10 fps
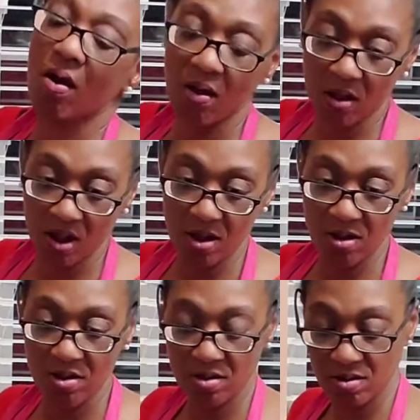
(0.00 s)
are
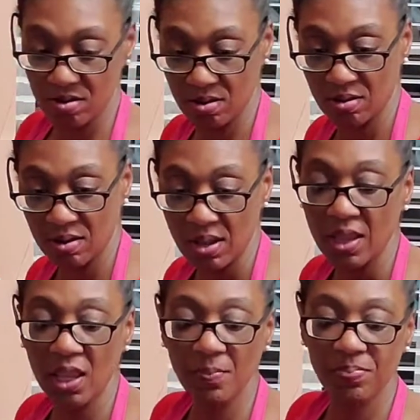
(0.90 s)

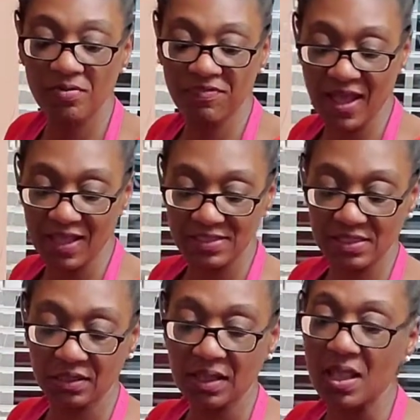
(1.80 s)

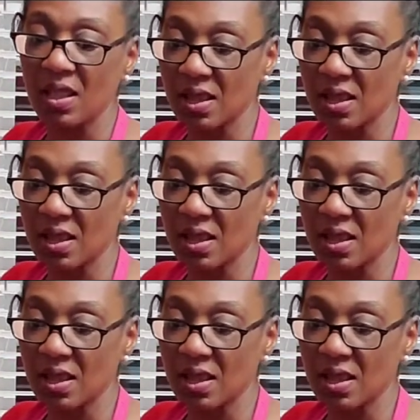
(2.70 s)
improvising